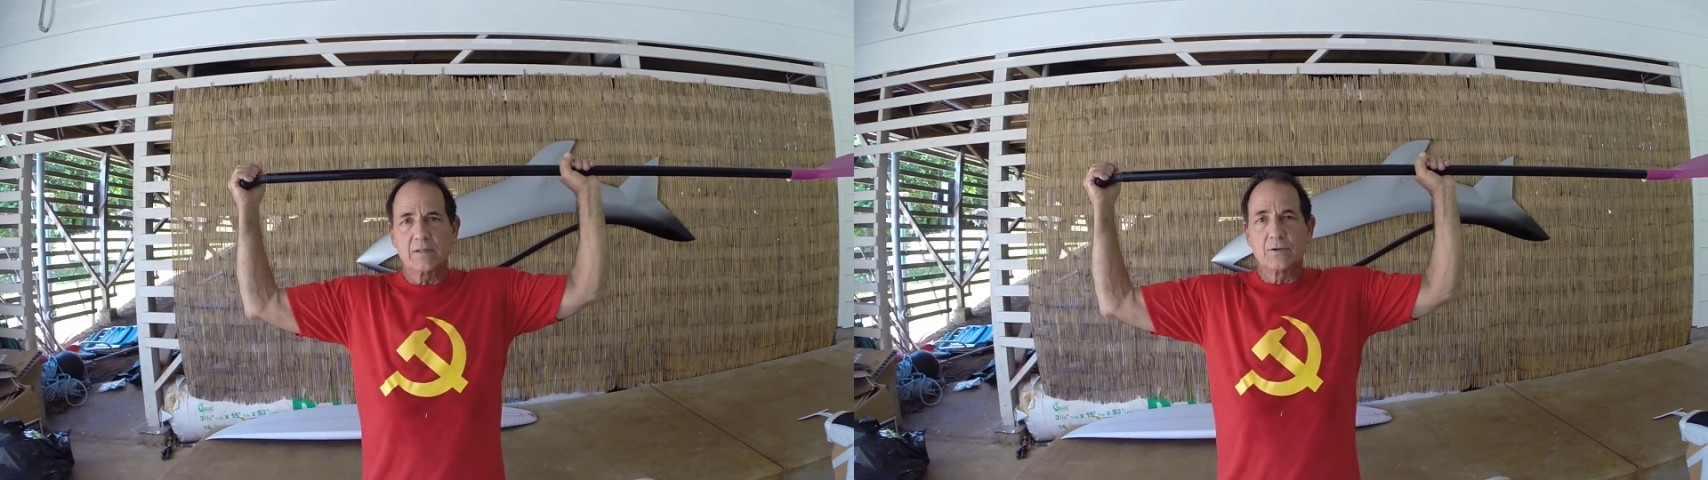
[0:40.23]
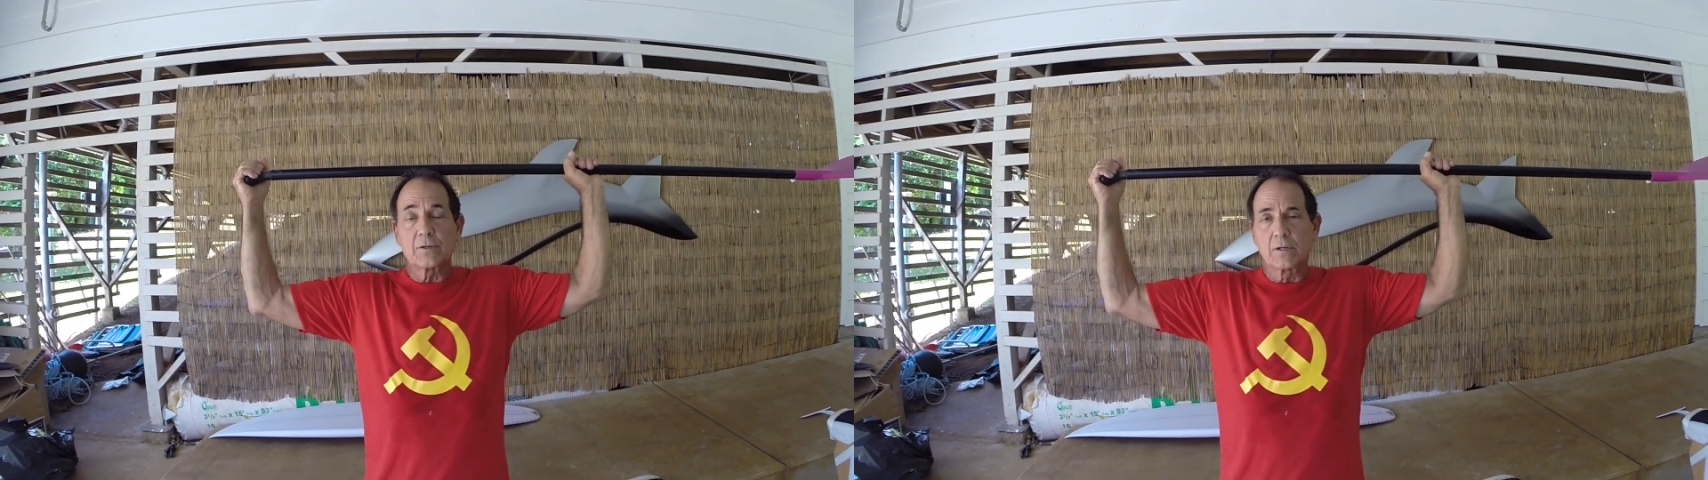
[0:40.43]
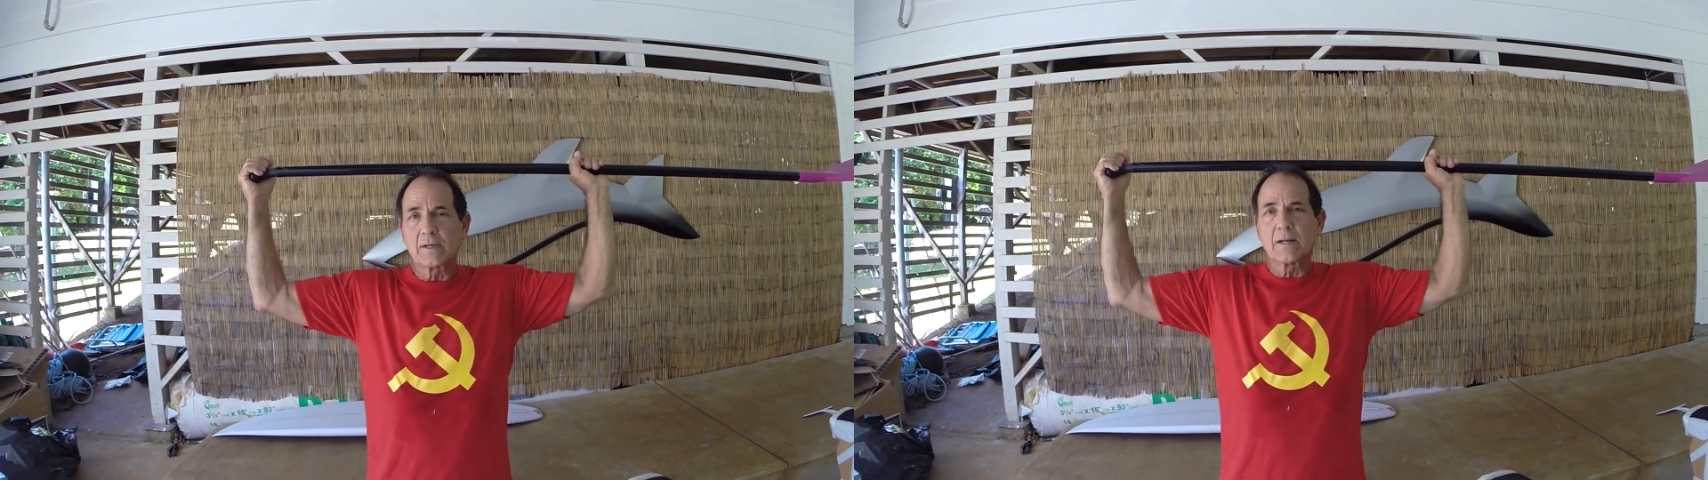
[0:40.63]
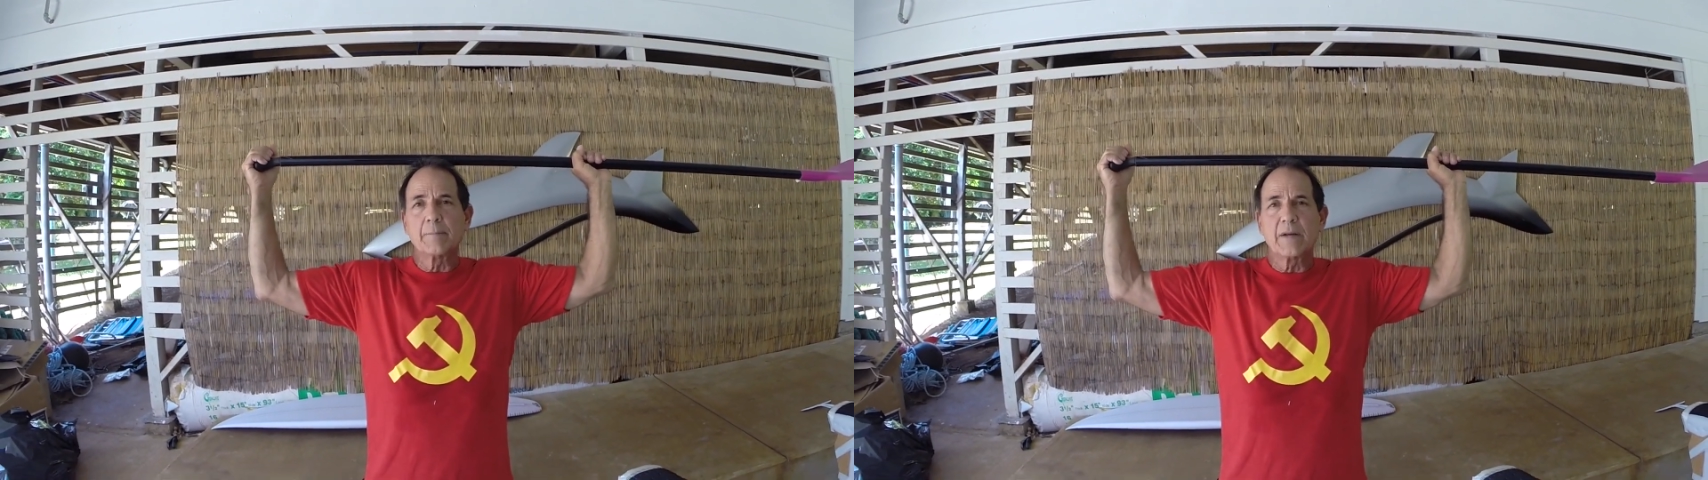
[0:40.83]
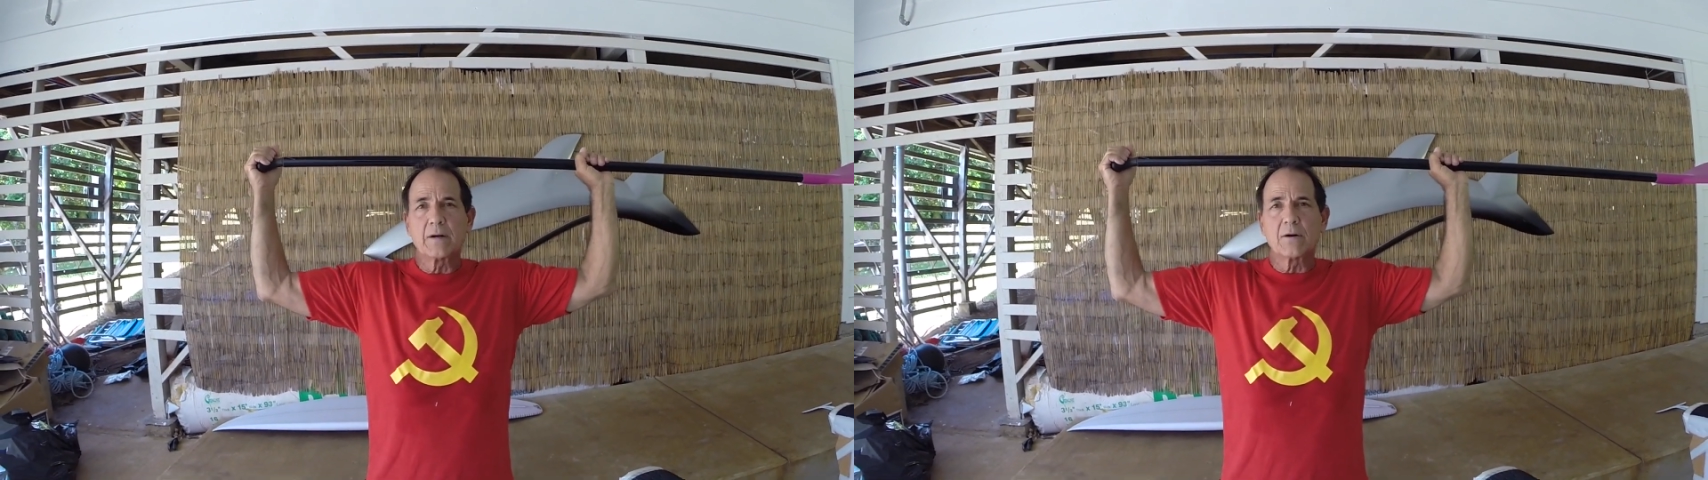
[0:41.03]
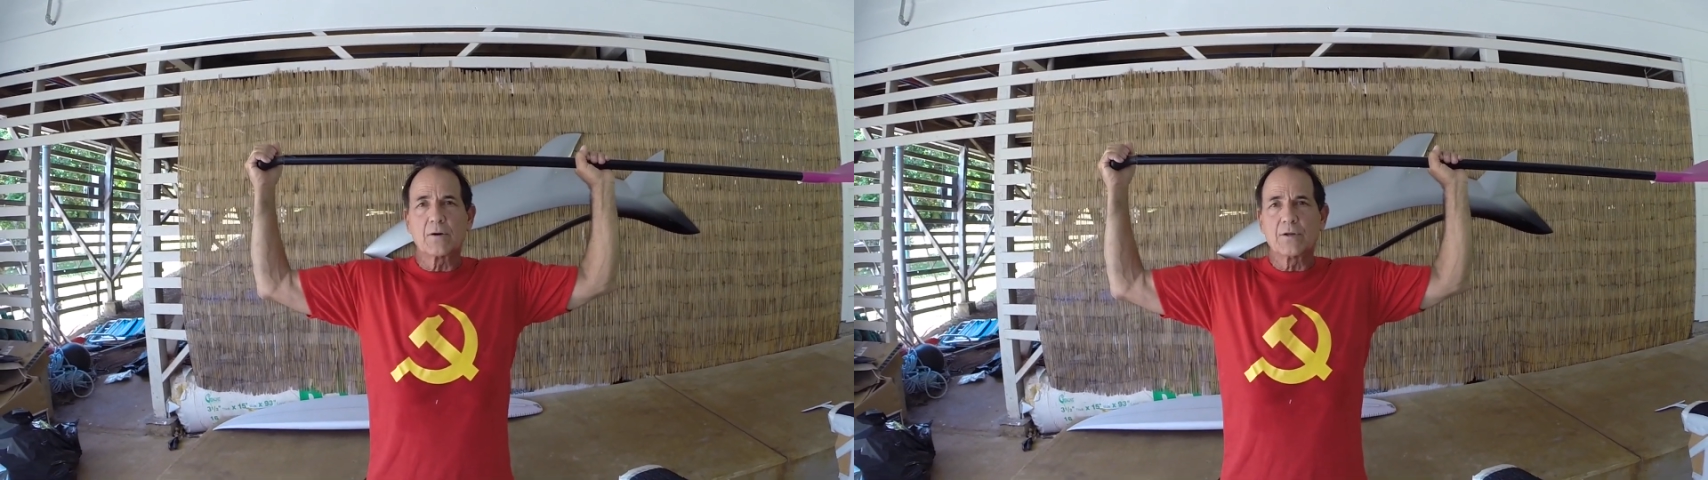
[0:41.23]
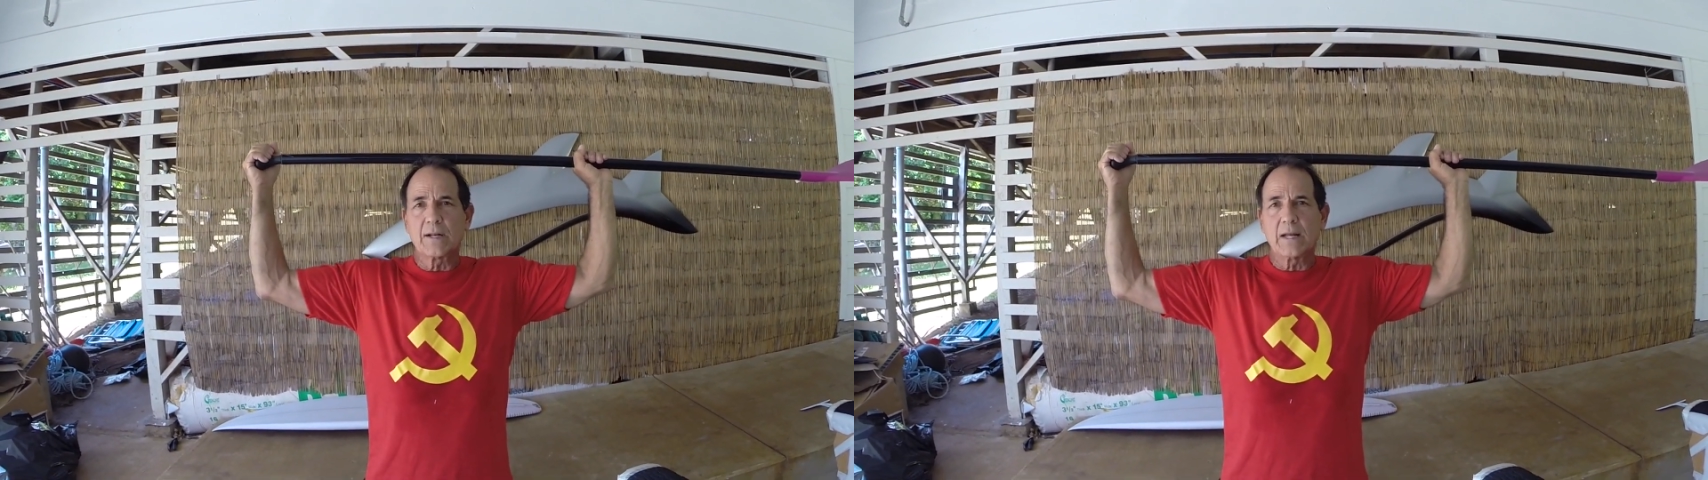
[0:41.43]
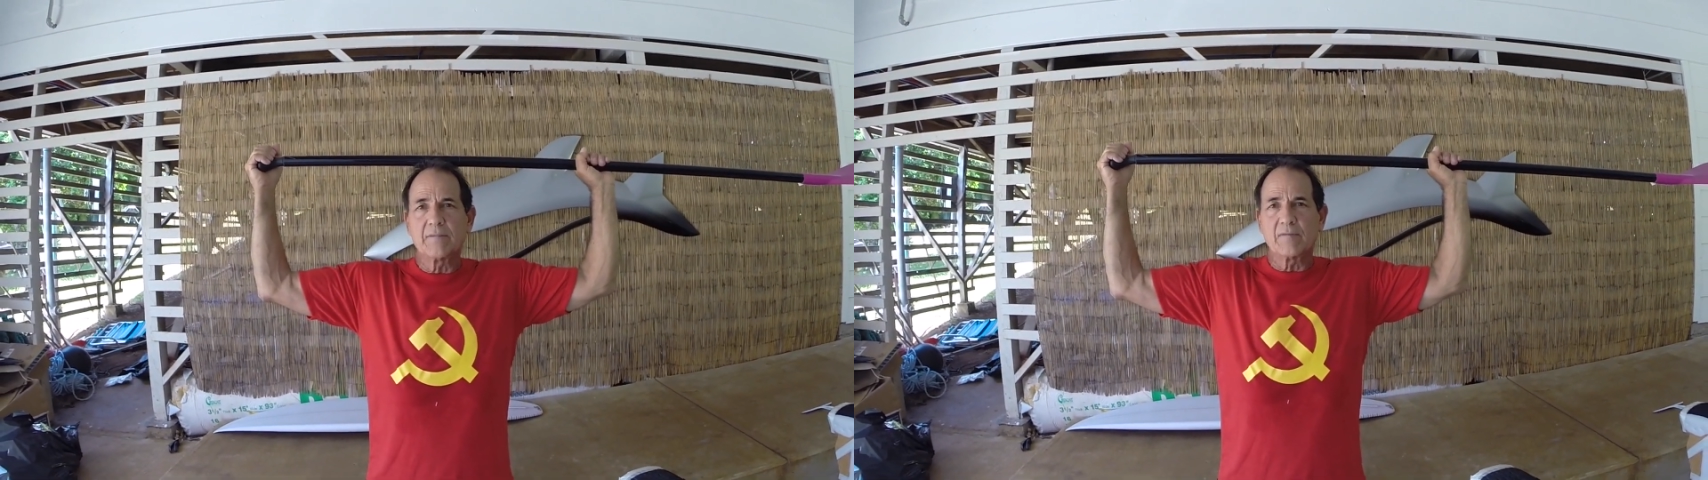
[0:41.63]
You could look in a mirror or you
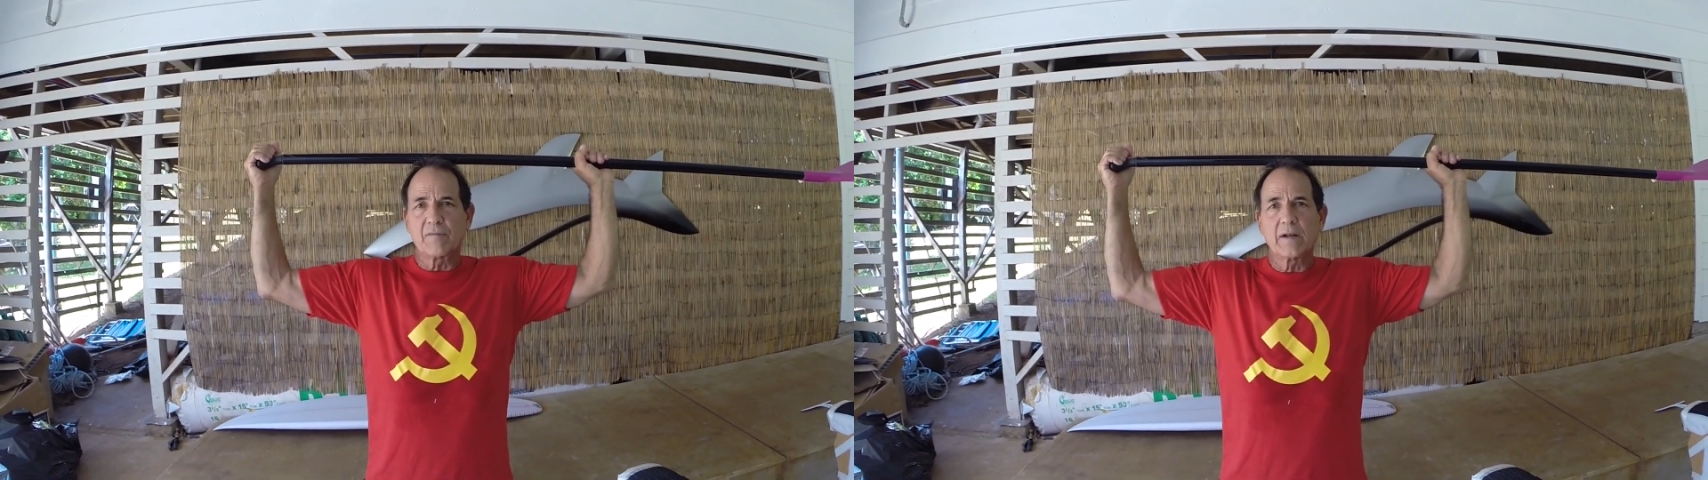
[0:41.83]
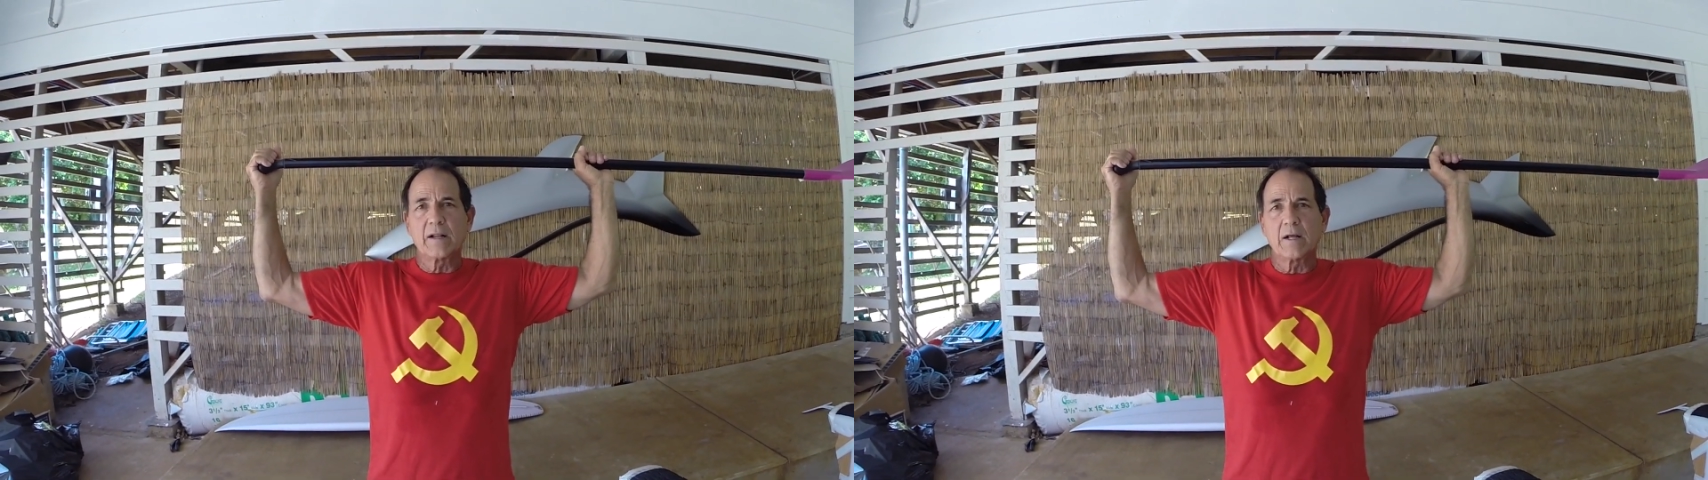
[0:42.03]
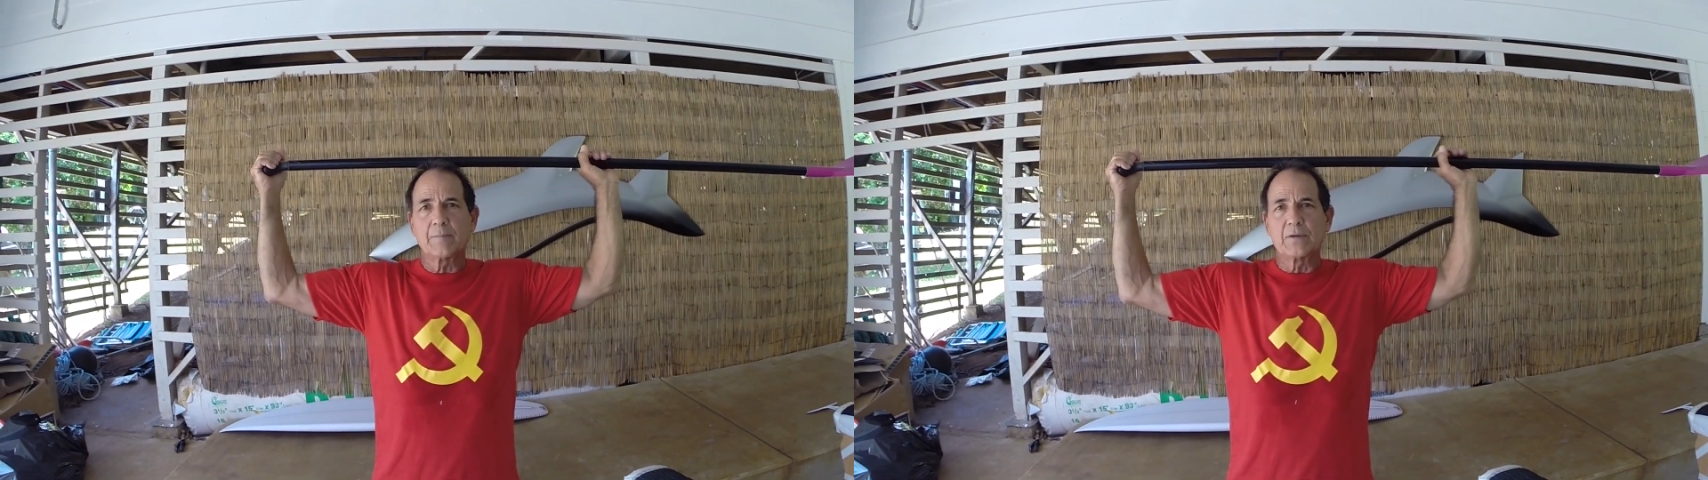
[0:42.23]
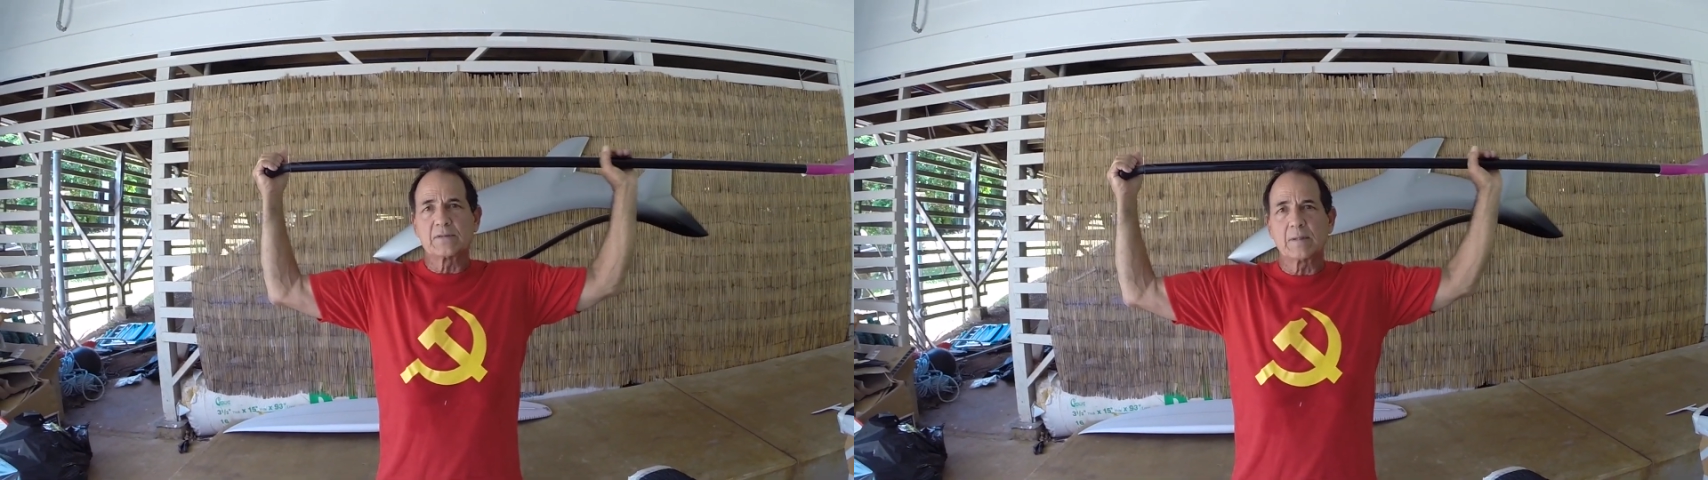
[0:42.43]
could have your friend help you.